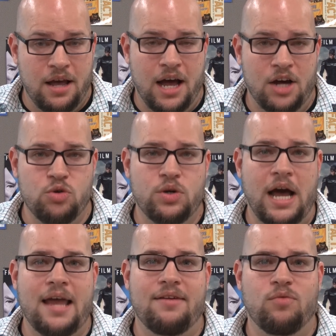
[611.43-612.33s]
uh, who
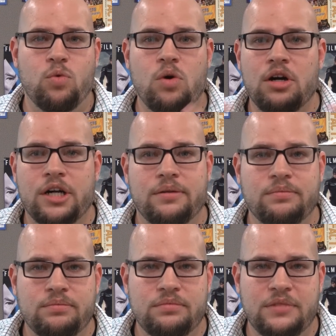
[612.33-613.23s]
kind of work
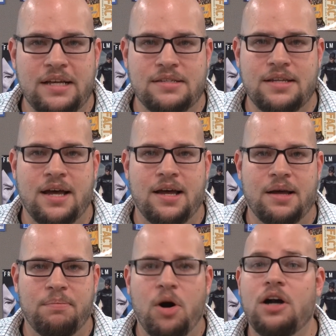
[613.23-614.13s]
as
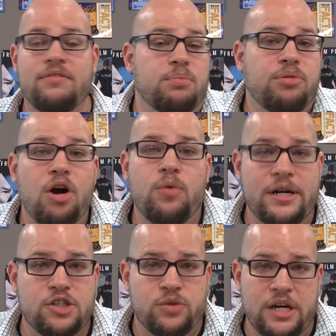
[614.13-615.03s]
uh, part of the pro
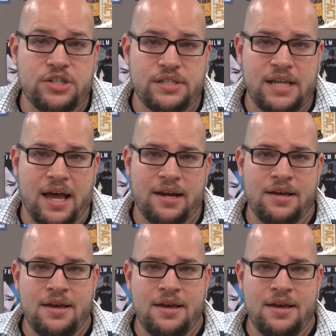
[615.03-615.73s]
registration side.